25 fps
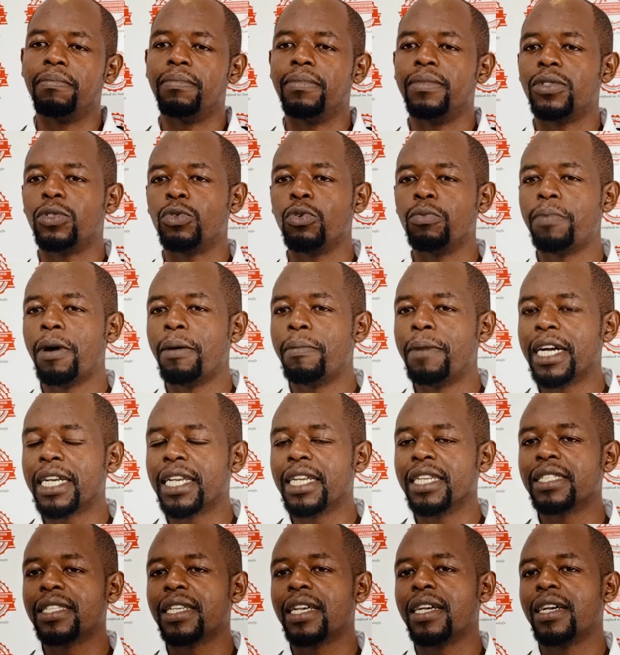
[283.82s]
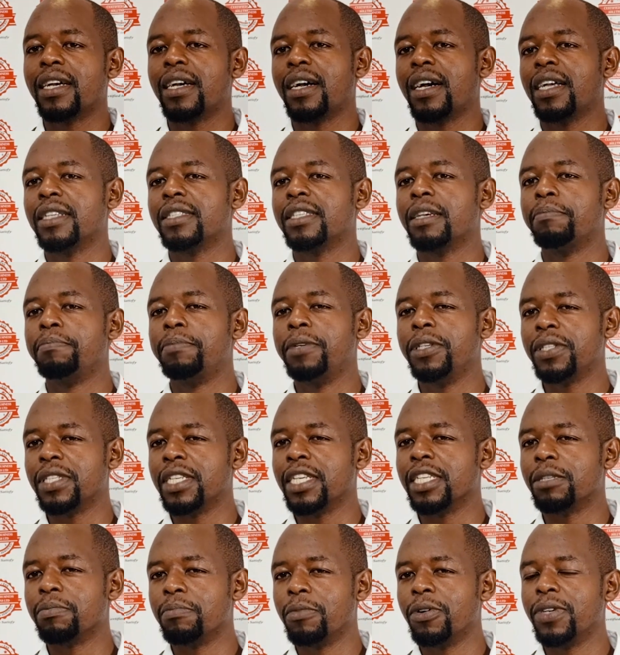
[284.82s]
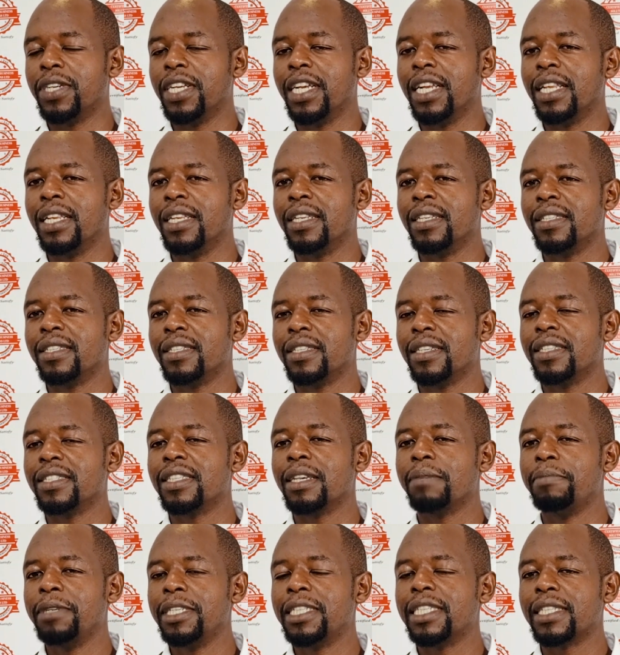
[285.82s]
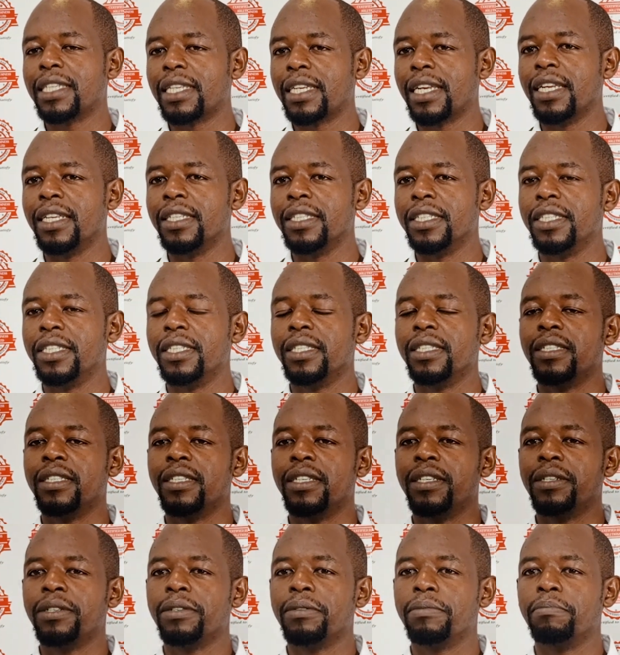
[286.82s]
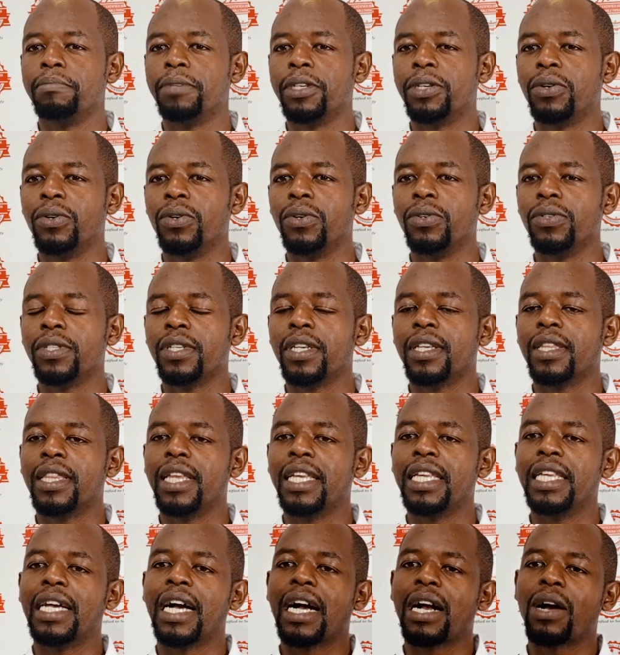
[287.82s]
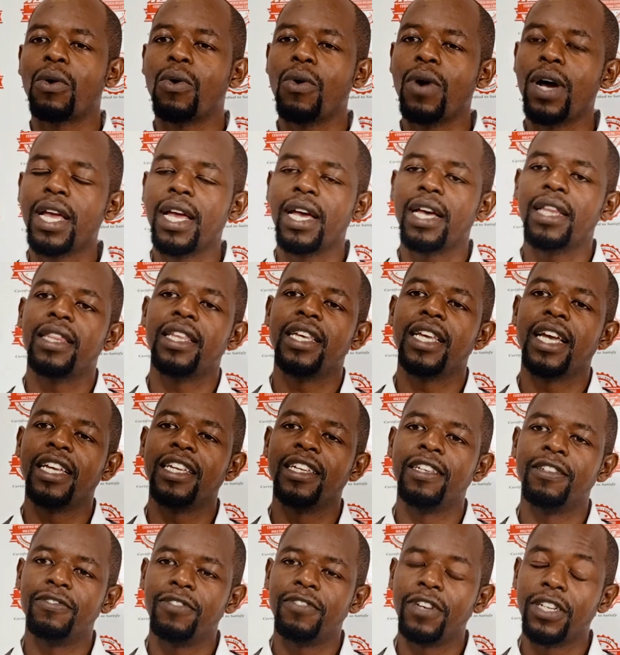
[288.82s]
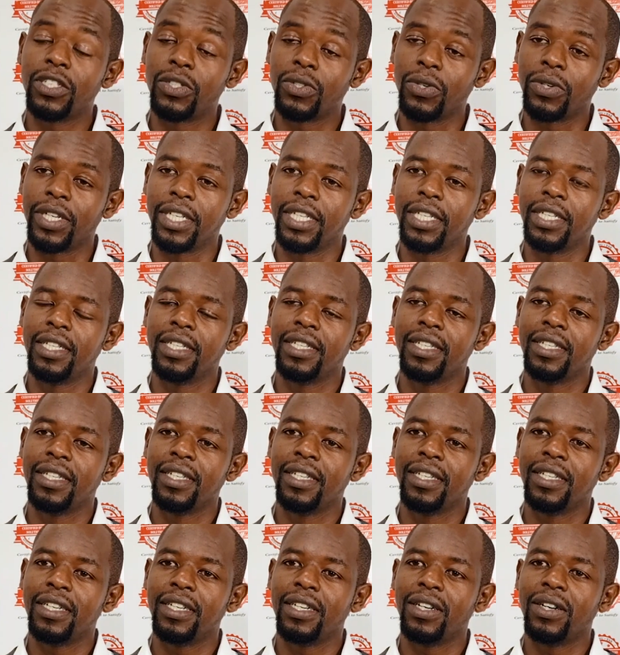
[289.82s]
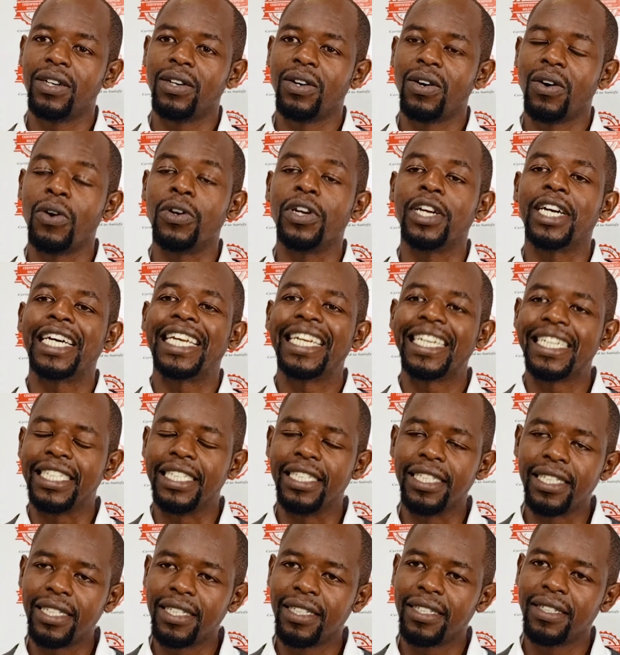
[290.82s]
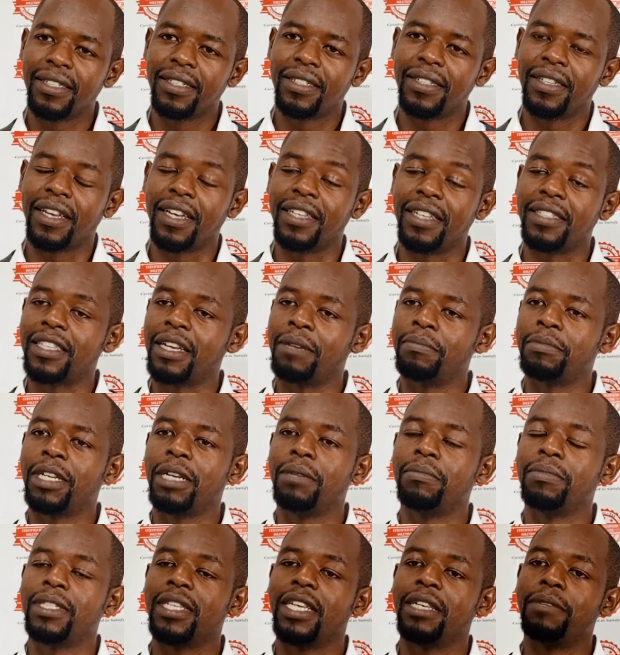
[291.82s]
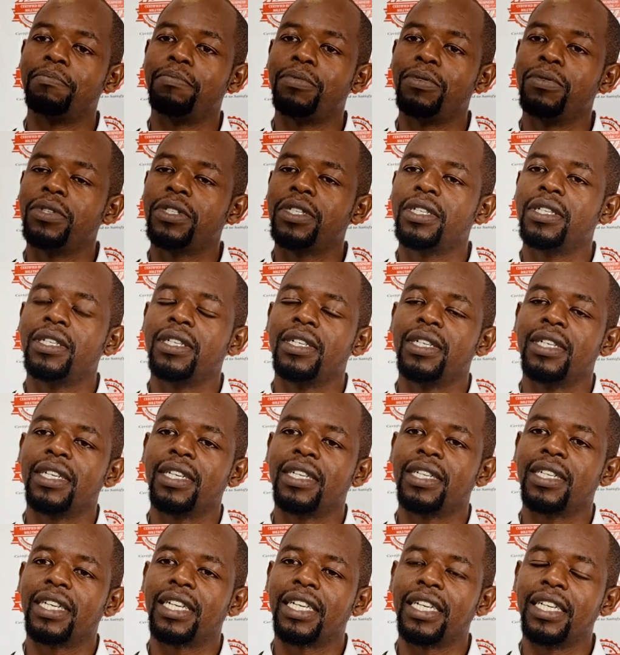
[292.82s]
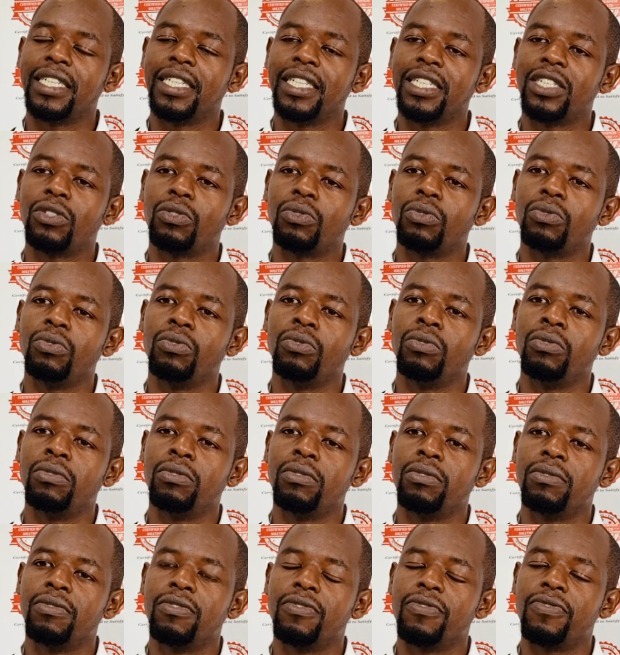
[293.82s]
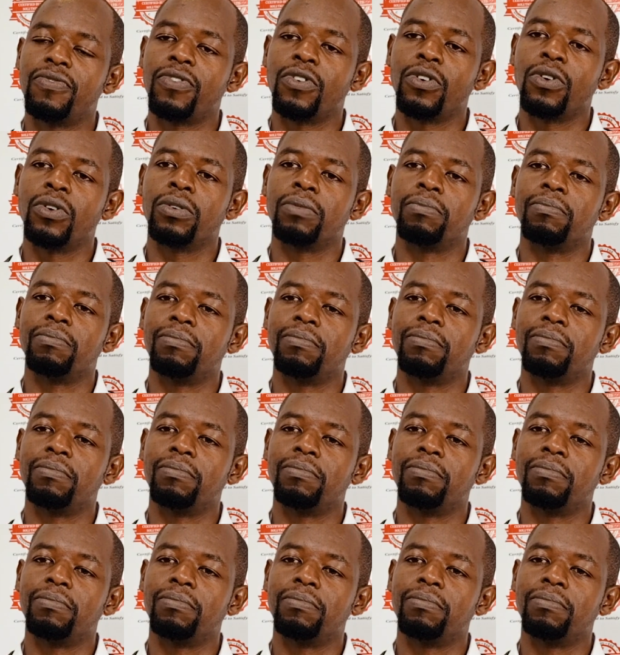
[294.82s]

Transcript: Supermarkets as a business model is a bit strange because they acquire their inventory on credit, and sometimes they push credit for